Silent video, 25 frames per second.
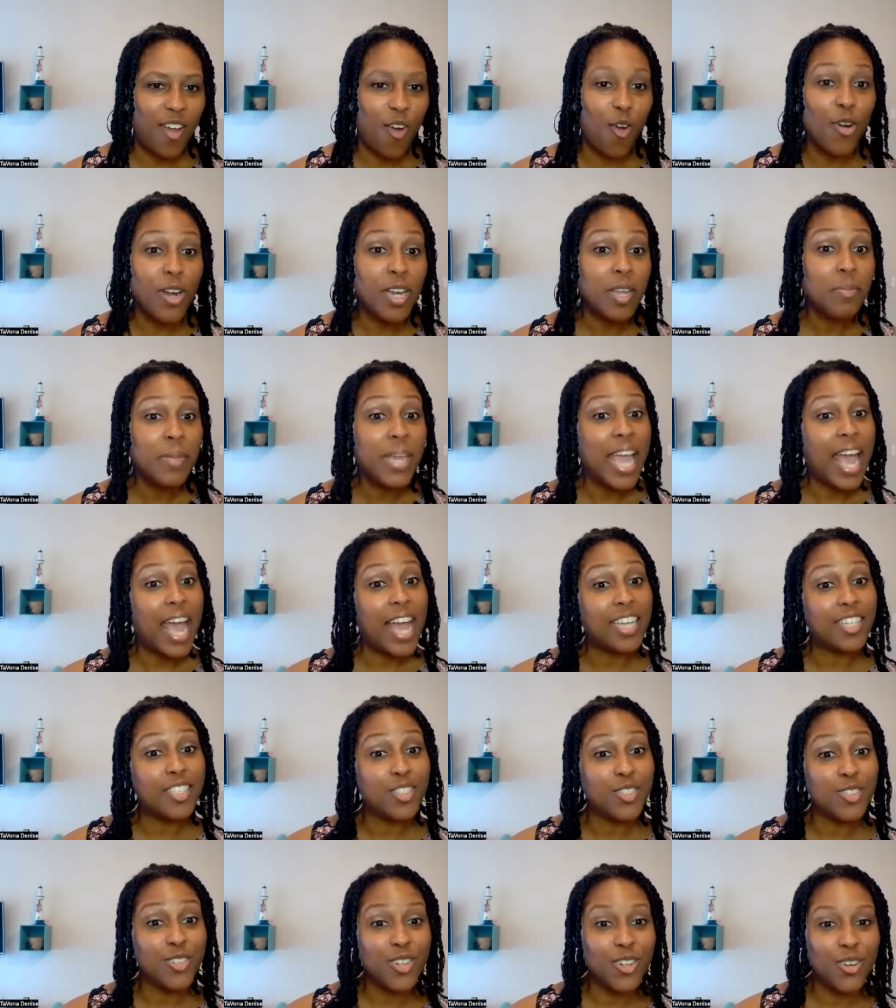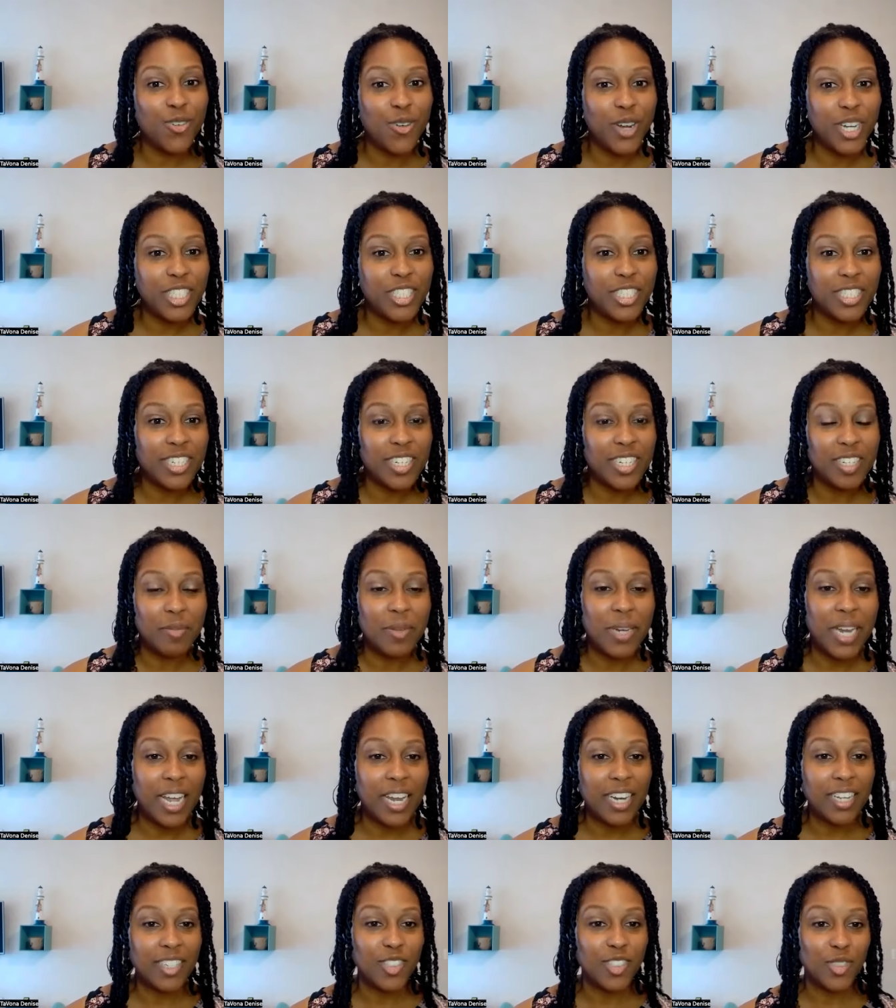Or let me yeah. Uh-huh. ask her a question. Let me
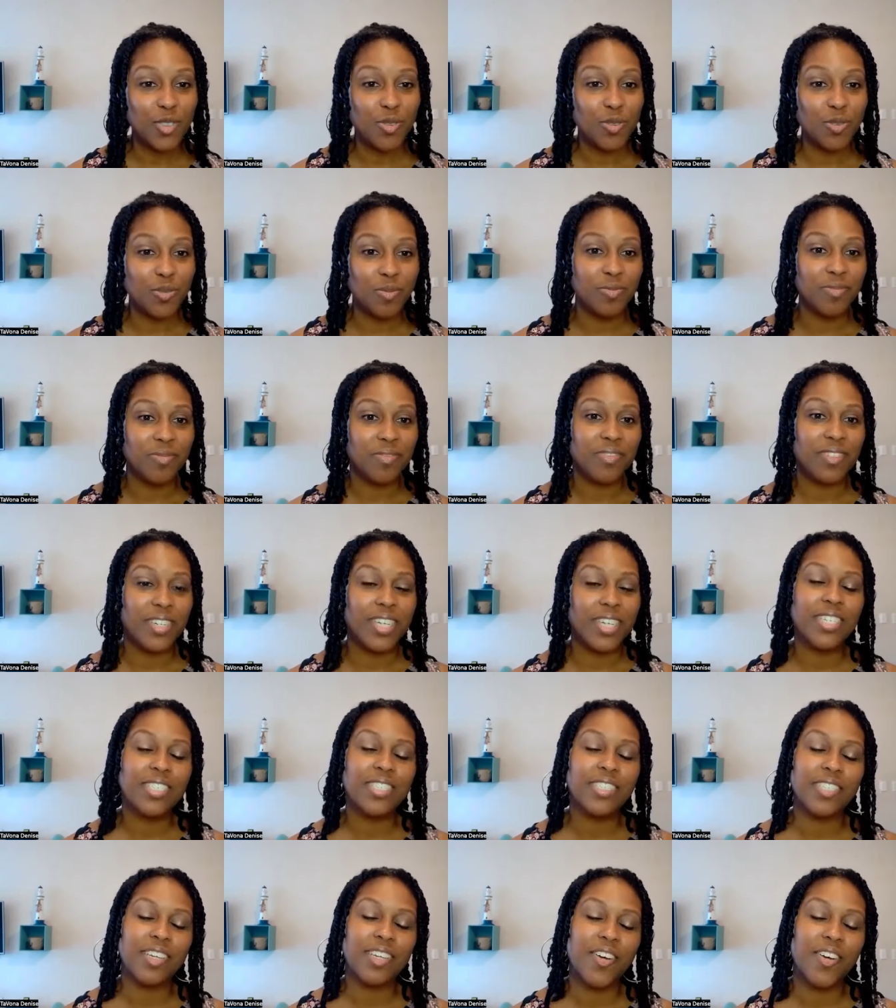not assume. Right.